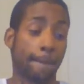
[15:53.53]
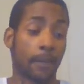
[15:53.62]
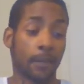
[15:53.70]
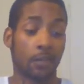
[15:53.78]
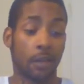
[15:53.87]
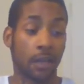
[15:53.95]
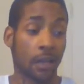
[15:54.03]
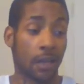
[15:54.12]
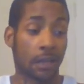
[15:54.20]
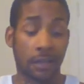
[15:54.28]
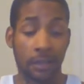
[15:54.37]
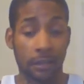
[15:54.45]

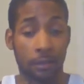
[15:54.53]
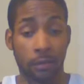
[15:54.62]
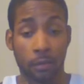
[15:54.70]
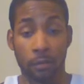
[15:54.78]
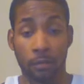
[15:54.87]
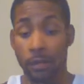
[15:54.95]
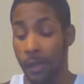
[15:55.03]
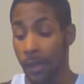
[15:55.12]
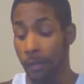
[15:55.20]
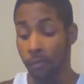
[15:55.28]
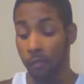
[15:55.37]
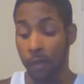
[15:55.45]
So you know, the guy
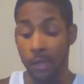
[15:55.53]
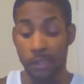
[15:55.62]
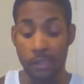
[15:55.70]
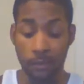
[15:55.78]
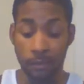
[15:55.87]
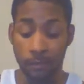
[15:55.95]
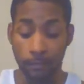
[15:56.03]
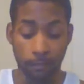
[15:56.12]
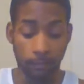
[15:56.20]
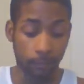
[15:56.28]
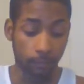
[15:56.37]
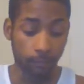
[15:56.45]
was watching,
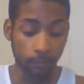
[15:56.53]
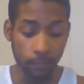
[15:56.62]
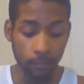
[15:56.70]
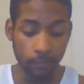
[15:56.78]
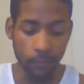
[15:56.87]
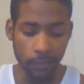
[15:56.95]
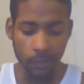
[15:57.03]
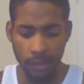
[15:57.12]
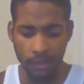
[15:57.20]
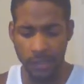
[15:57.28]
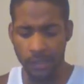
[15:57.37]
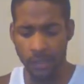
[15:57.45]

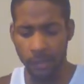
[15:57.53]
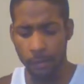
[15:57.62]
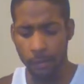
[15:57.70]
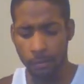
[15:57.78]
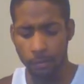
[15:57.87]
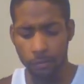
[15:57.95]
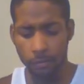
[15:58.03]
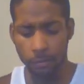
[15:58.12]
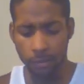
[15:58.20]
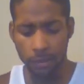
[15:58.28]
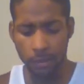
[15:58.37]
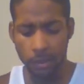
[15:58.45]
because I think I was
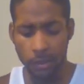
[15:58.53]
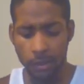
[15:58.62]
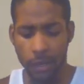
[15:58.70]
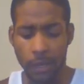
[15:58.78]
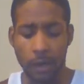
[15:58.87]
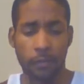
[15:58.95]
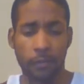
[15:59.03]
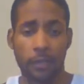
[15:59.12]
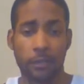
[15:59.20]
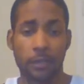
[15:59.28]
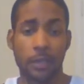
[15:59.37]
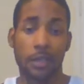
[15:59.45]
shooting the
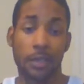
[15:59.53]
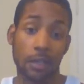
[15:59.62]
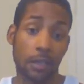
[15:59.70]
AR-15, and